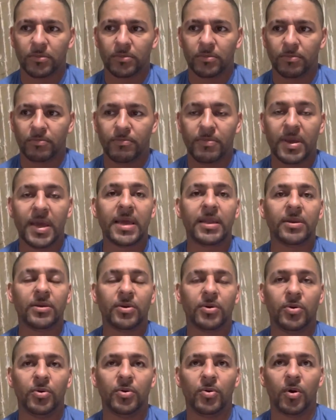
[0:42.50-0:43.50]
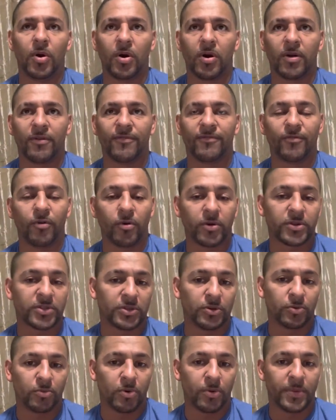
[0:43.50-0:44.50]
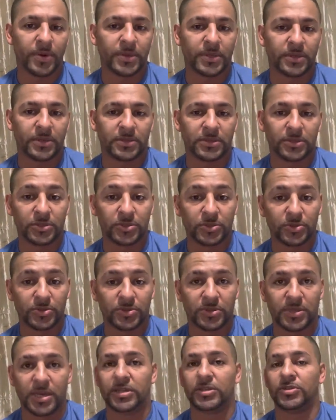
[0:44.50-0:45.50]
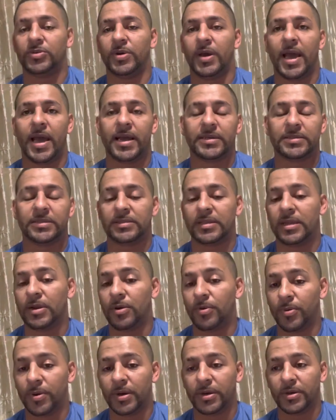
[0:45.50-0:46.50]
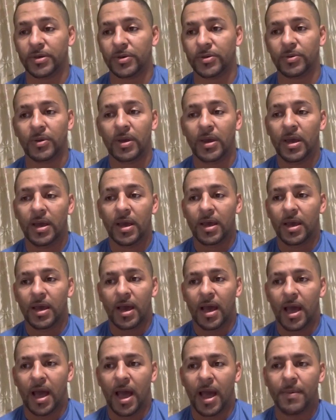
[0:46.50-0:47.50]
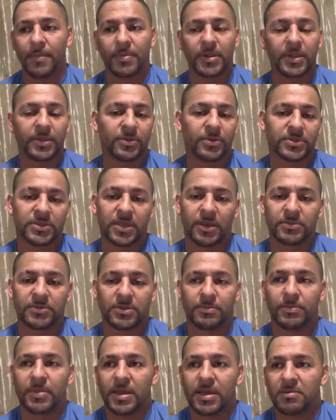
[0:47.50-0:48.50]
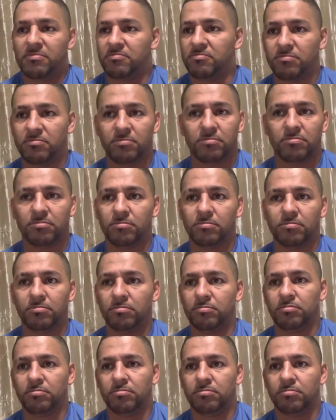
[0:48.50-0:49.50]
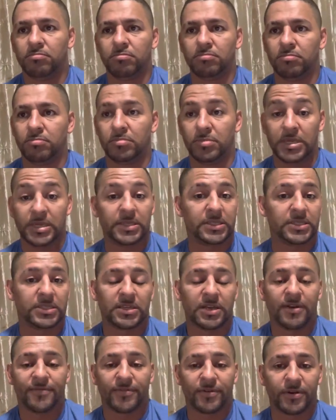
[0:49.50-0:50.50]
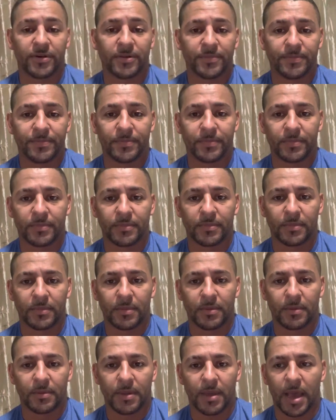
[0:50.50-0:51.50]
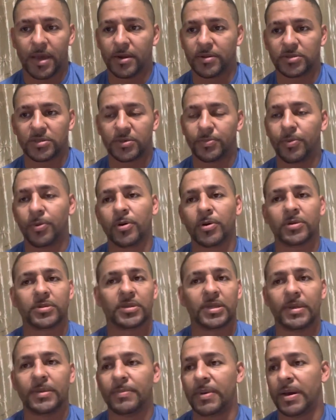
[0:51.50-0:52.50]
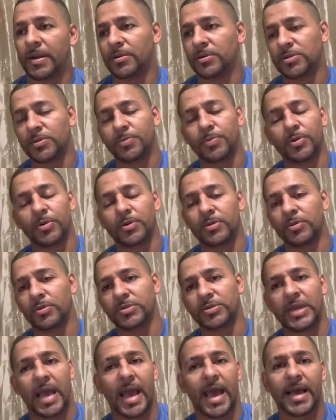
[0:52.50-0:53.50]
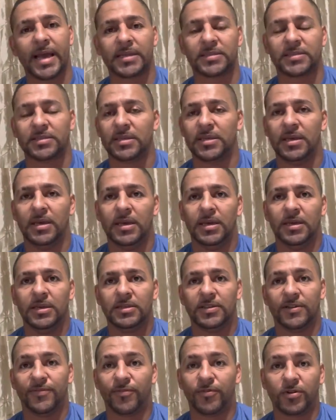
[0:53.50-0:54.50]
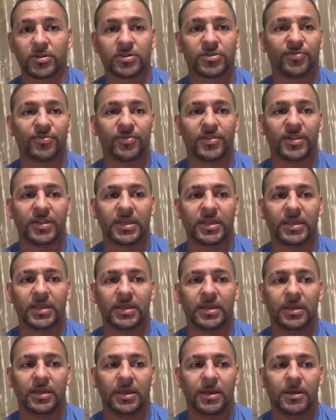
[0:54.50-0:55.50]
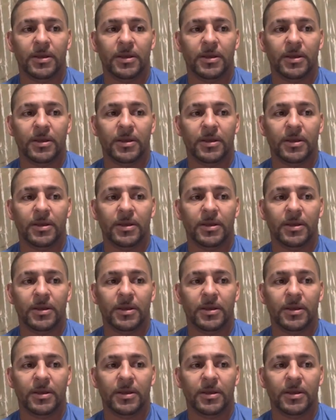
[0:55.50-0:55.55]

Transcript: men who are forcing women to do sexual acts that they don't want to do, I believe those types of men need to suffer. I don't support them. I don't support those acts to forcefully